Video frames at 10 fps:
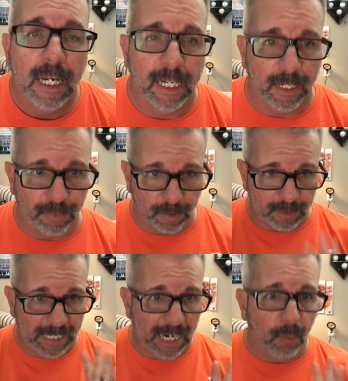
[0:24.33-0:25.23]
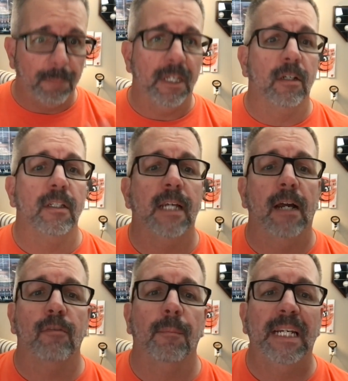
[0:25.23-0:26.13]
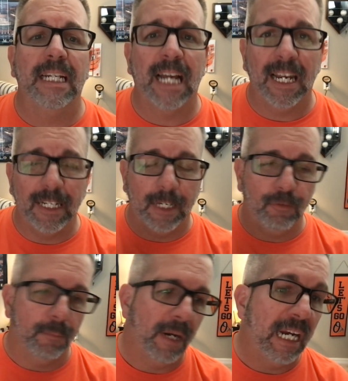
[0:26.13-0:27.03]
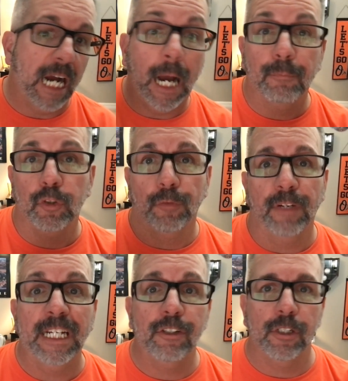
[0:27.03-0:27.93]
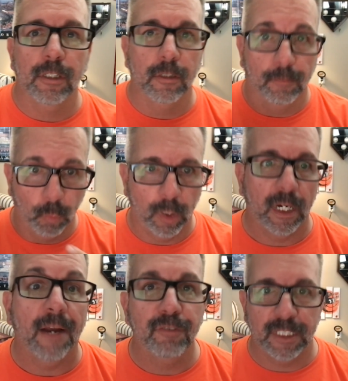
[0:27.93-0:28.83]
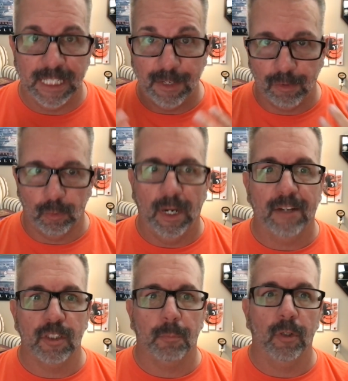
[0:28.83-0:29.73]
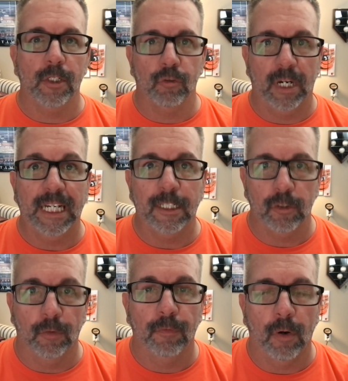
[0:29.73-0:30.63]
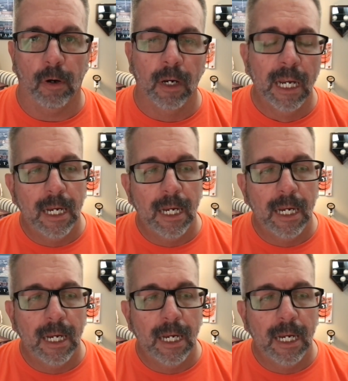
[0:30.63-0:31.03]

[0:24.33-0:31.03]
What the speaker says: and I thought now would be a good time for me to kind of give you my observations of what I've seen throughout spring training so far.